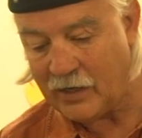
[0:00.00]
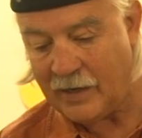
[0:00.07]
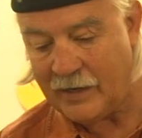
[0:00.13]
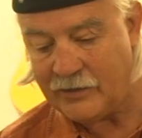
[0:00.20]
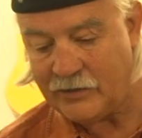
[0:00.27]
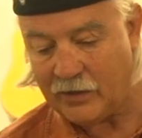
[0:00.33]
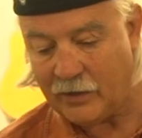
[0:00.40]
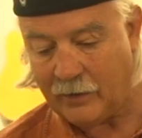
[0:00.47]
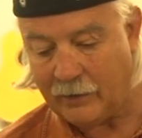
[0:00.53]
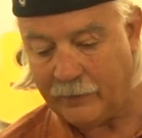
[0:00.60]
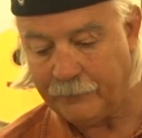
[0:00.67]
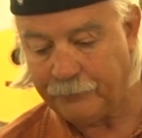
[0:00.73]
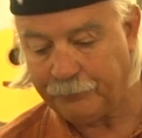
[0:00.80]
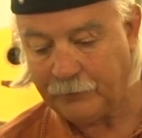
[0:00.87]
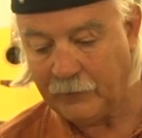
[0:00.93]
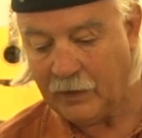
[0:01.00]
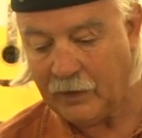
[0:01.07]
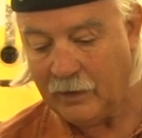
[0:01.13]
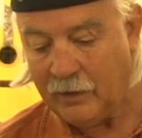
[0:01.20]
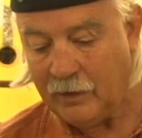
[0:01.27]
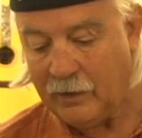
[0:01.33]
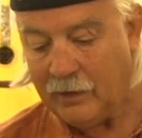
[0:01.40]
lines are,
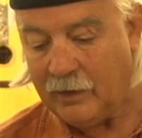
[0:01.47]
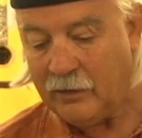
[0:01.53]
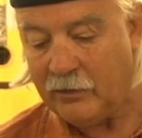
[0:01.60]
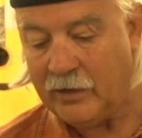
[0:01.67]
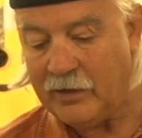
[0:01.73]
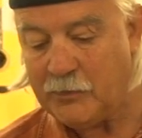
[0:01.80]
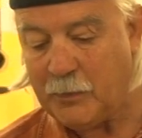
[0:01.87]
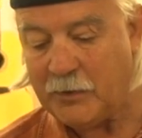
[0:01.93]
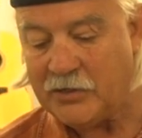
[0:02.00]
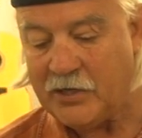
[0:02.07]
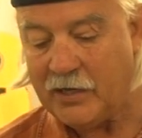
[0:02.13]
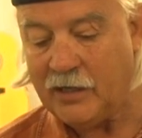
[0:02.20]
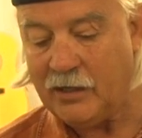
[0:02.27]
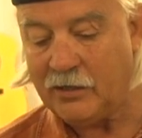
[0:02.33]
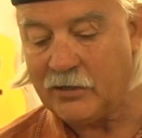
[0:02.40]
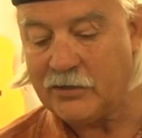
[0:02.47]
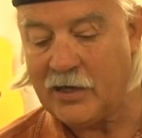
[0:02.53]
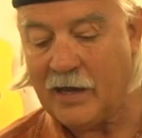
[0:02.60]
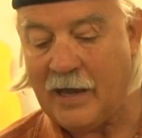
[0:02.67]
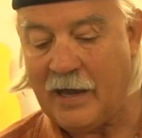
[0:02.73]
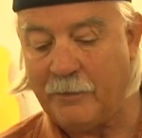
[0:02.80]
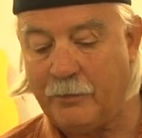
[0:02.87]
this particular
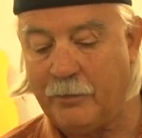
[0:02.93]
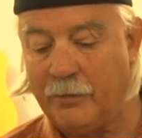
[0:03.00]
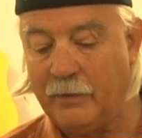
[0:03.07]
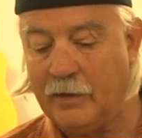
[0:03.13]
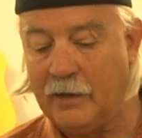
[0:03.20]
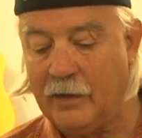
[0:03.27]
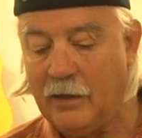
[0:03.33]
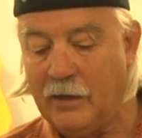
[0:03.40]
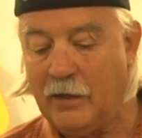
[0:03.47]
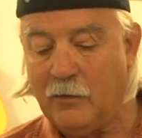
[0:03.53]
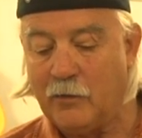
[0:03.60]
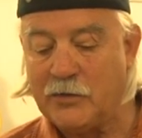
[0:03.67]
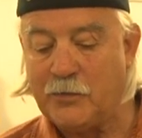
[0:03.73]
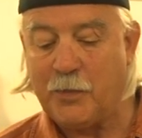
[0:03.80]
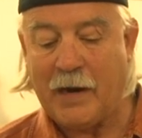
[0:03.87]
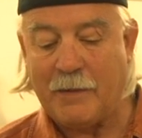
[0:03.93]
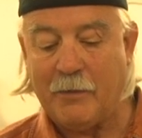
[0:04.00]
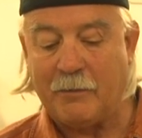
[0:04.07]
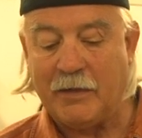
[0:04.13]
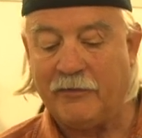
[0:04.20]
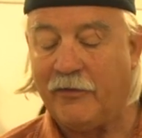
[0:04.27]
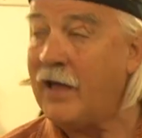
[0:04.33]
top was
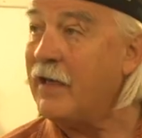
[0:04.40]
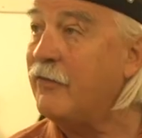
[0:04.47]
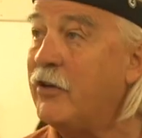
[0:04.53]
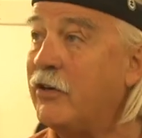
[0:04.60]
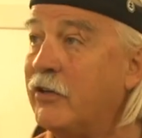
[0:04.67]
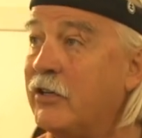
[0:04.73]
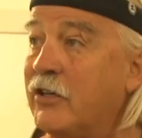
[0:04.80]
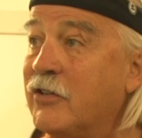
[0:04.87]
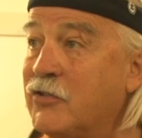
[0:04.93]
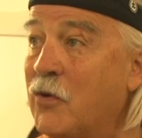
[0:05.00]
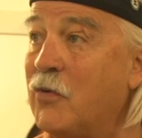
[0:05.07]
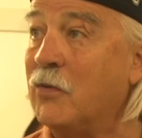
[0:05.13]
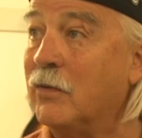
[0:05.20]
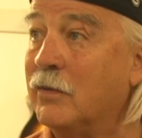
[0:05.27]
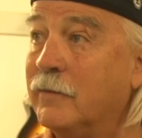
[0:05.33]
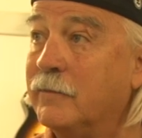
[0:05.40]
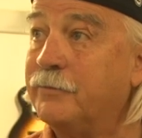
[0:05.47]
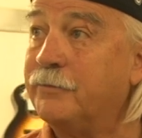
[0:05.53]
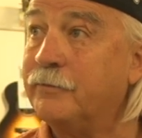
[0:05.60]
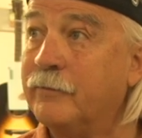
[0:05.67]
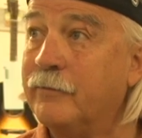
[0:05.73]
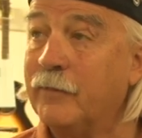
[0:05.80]
probably 500 years old.
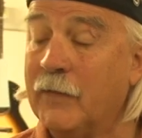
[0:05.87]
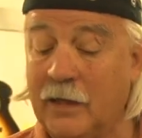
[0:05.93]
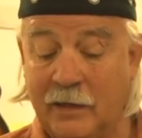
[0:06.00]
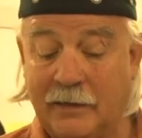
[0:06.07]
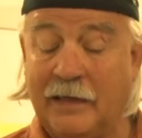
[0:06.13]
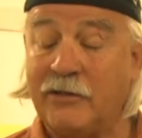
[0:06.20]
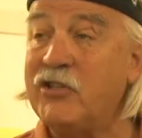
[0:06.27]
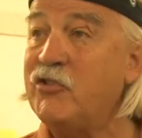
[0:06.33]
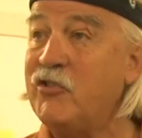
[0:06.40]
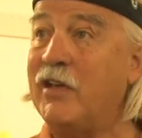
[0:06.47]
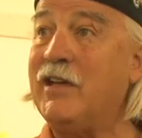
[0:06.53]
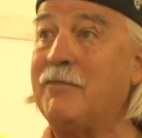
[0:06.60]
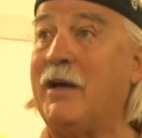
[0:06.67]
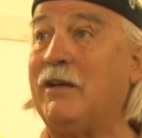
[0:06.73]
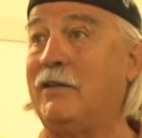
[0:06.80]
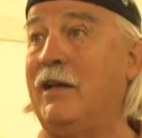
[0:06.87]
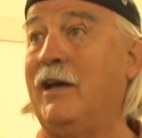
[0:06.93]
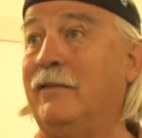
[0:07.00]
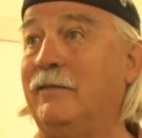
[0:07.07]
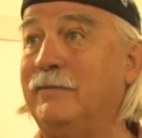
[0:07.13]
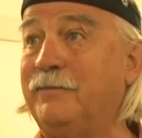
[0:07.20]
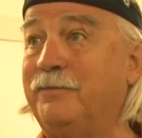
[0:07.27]
Now just think about that.
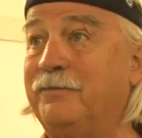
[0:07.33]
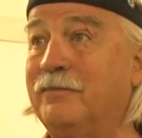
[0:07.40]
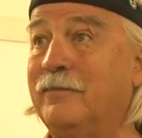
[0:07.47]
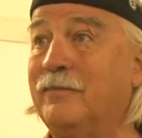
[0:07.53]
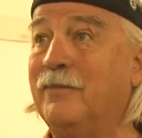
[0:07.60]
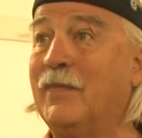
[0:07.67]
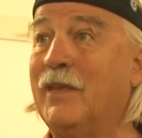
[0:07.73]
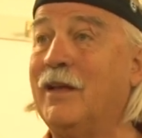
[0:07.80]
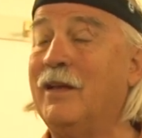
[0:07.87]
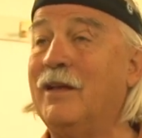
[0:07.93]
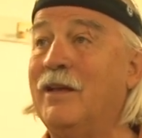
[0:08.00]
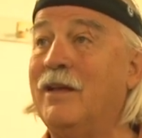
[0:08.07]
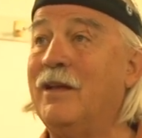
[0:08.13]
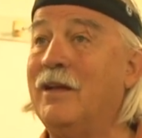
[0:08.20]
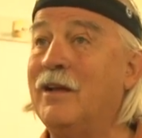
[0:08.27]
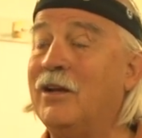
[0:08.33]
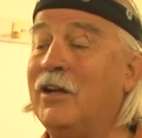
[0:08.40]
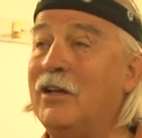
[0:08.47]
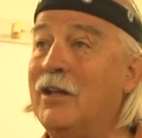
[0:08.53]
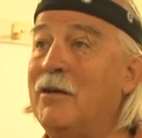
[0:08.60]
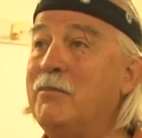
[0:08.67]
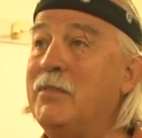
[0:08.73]

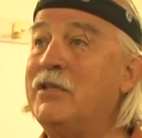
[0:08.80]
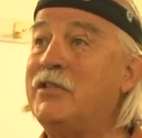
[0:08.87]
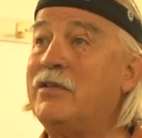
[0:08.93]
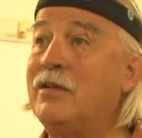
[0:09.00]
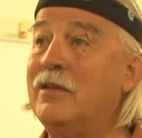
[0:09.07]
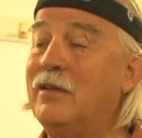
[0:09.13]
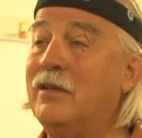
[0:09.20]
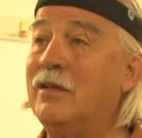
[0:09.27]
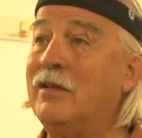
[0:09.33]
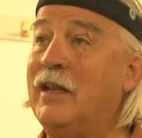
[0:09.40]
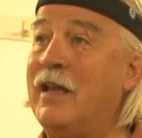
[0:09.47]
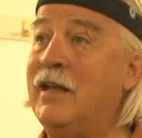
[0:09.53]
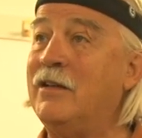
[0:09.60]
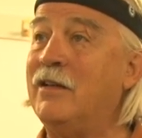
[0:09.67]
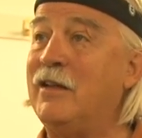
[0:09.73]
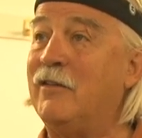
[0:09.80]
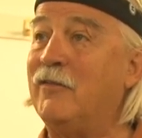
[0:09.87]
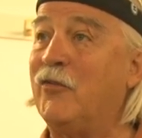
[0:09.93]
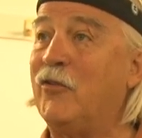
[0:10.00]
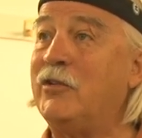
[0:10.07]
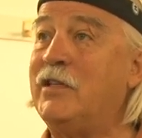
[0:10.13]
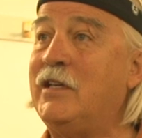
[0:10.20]
Columbus landed in
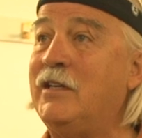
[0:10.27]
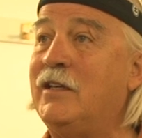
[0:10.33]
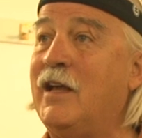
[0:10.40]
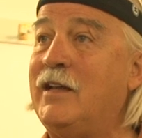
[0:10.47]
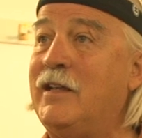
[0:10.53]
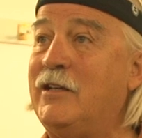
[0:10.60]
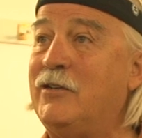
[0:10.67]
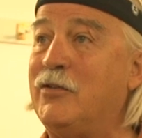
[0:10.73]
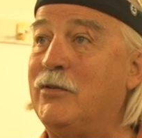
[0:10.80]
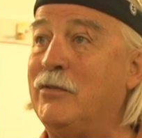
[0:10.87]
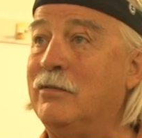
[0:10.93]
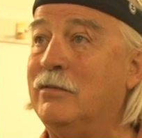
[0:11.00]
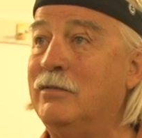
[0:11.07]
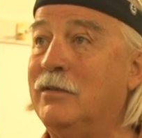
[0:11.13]
1492.